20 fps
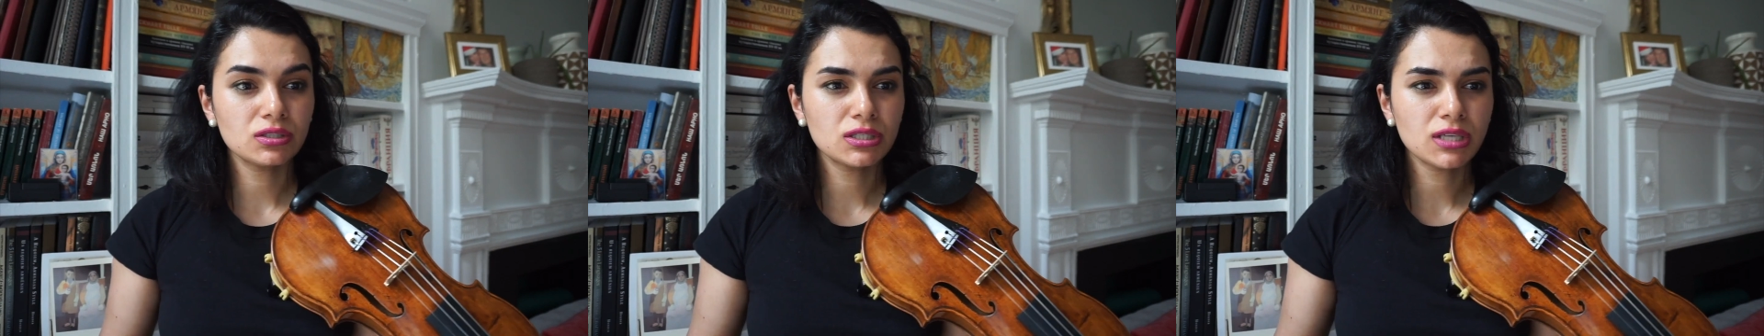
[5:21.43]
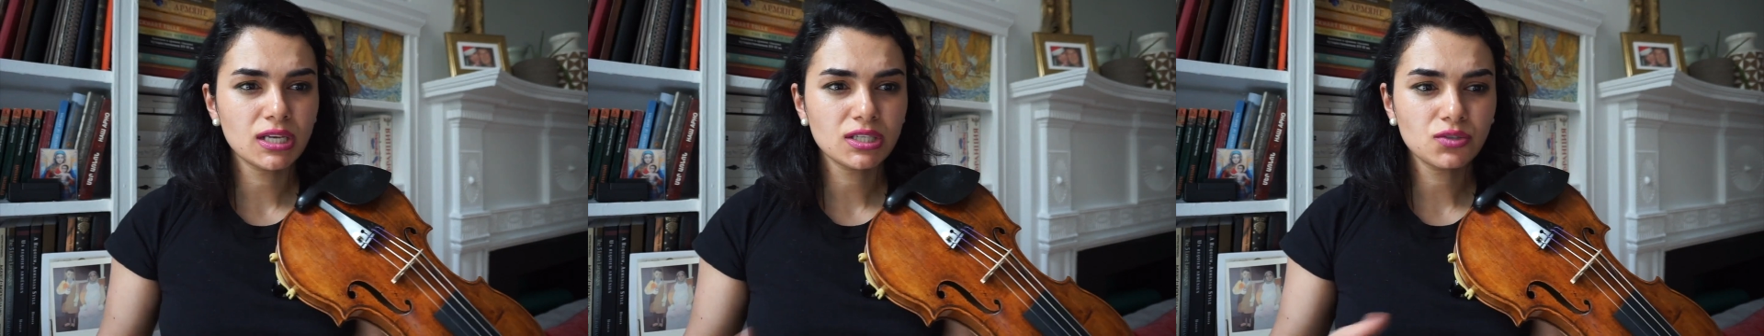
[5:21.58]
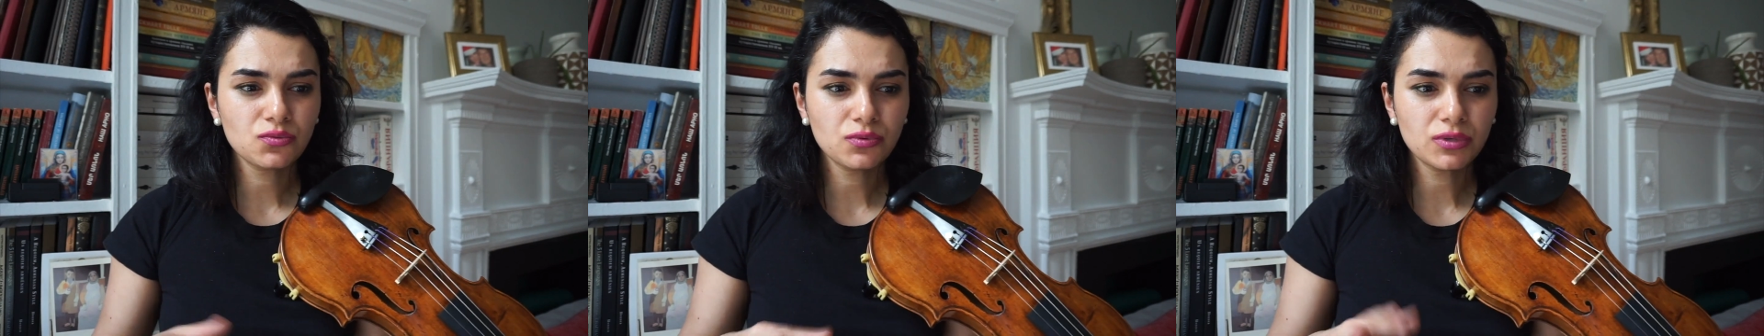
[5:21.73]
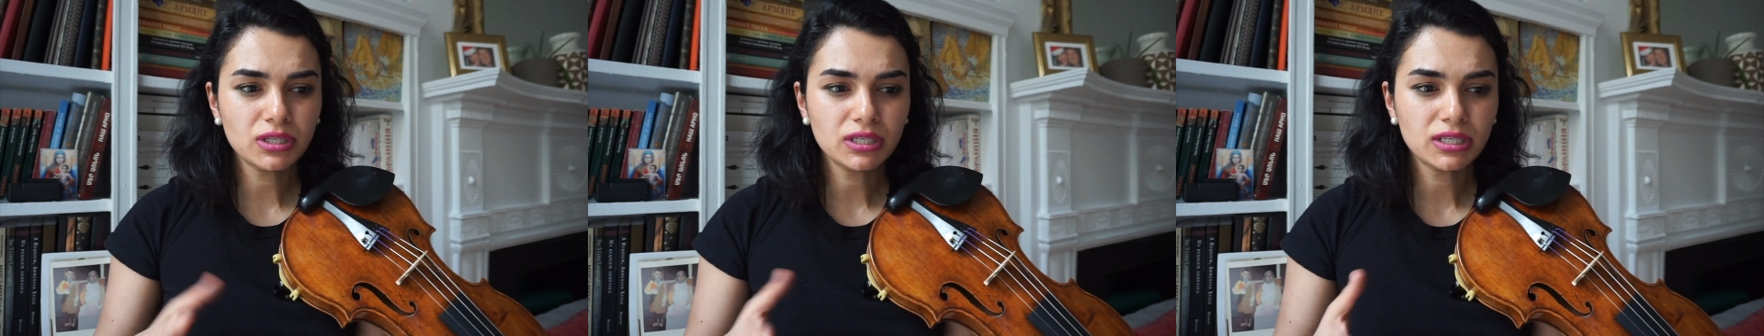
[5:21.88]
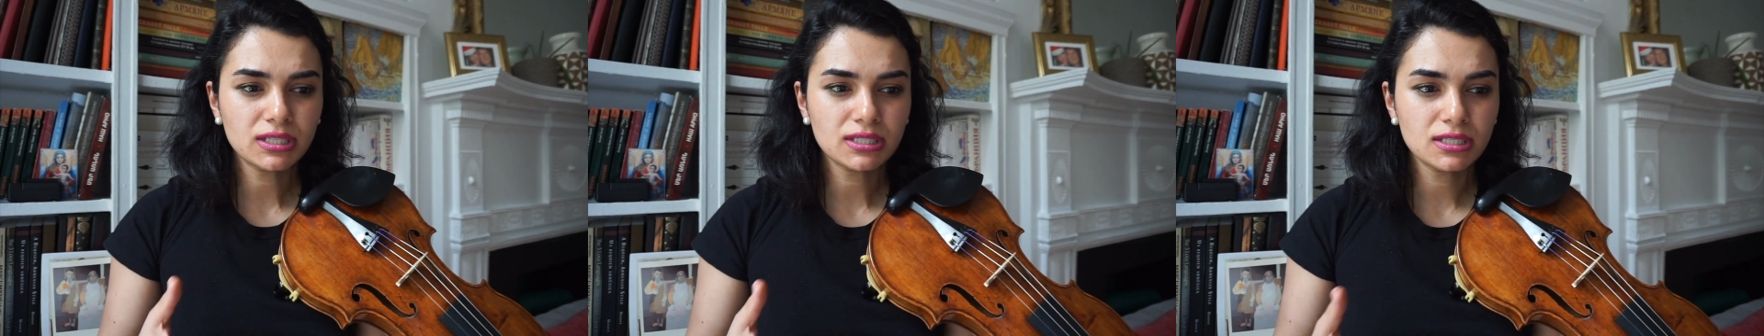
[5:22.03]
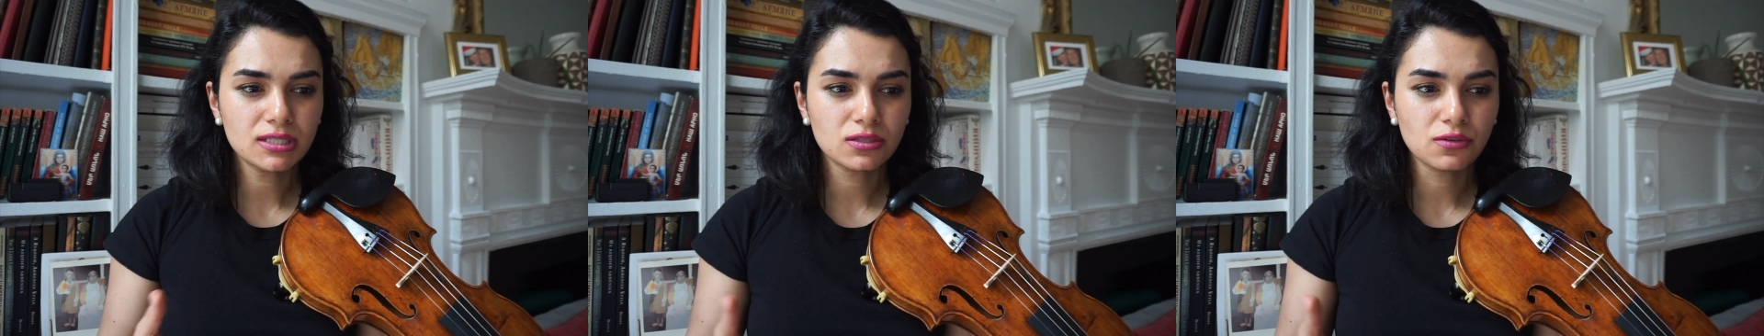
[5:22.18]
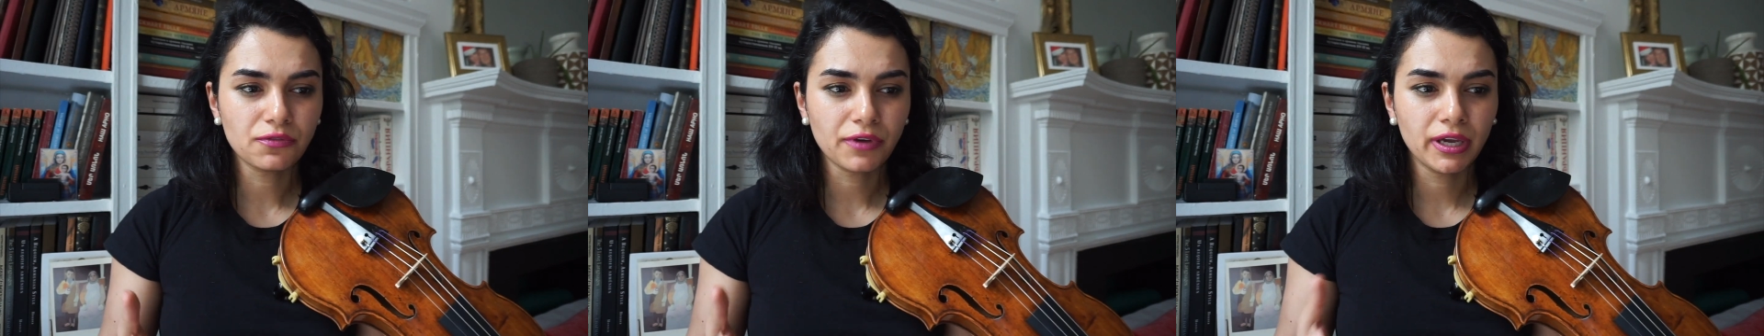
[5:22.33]
doesn't really
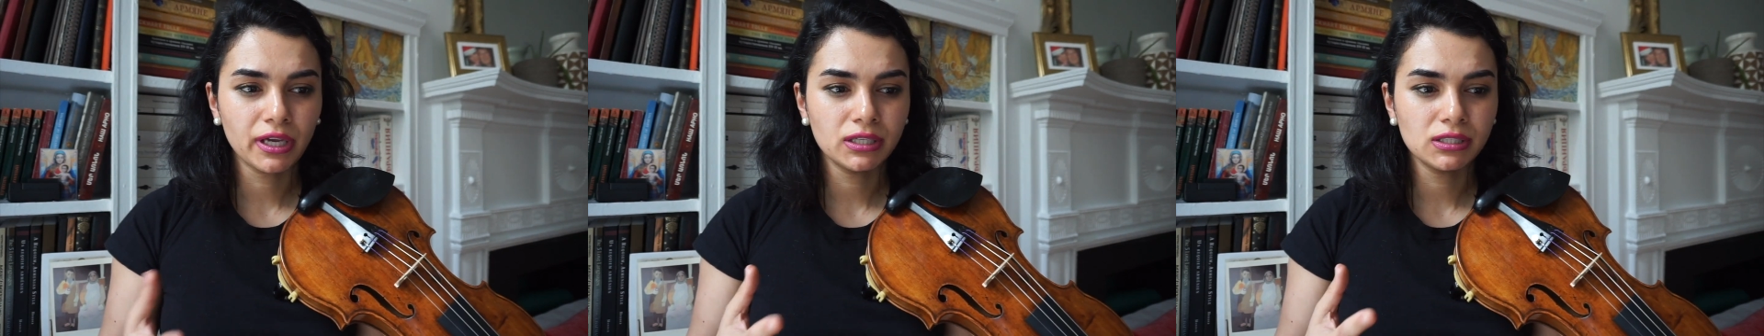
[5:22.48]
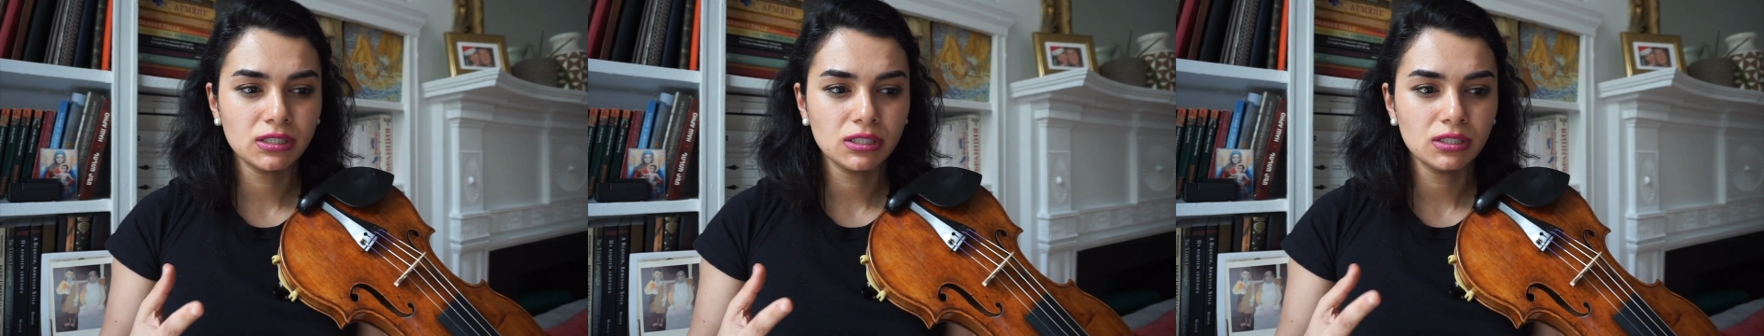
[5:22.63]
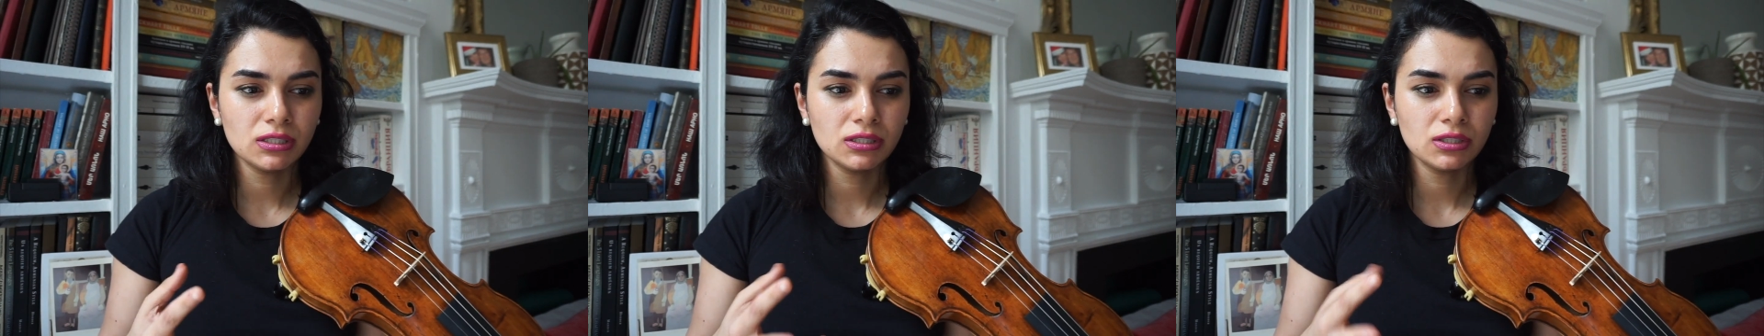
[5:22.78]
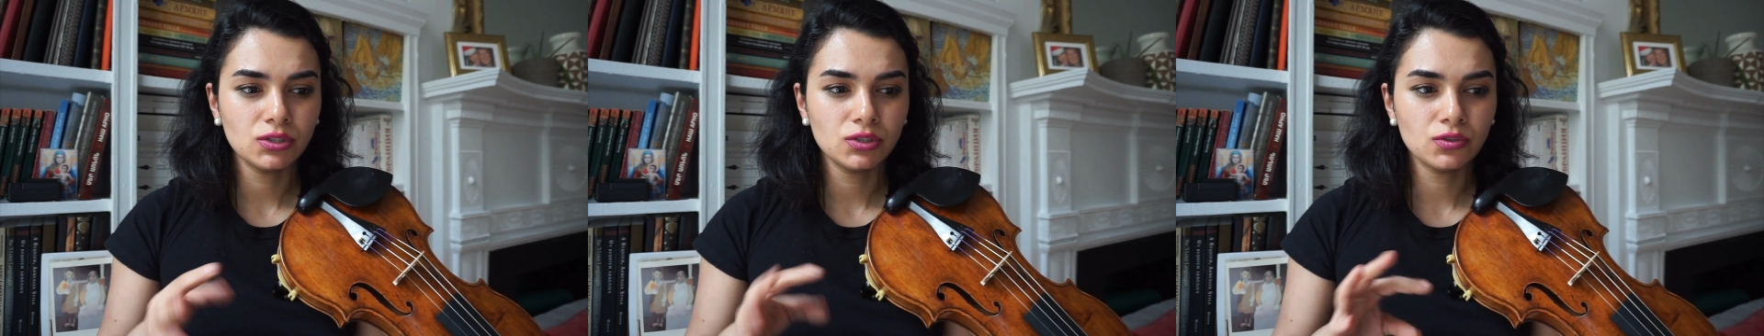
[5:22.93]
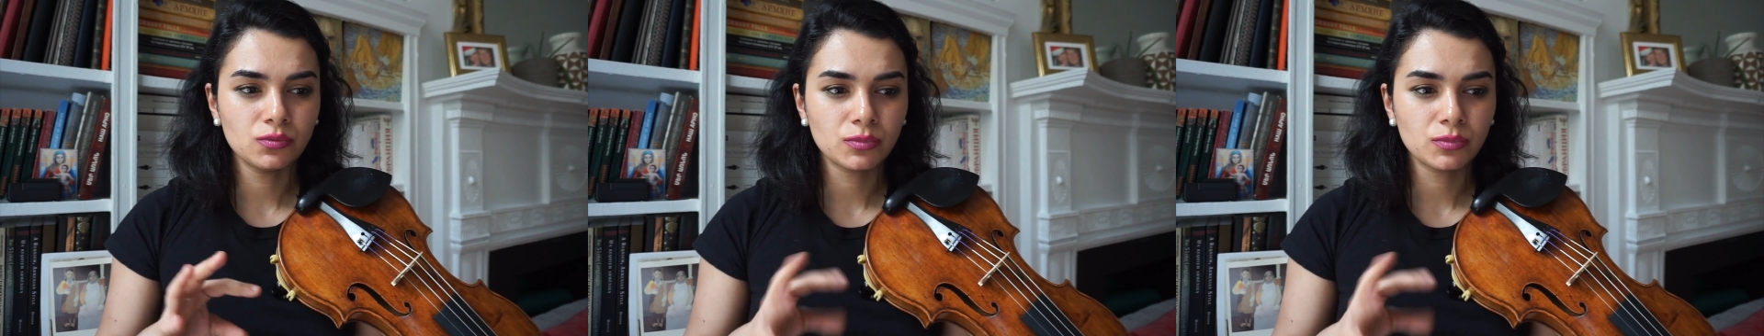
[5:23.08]
consist of any new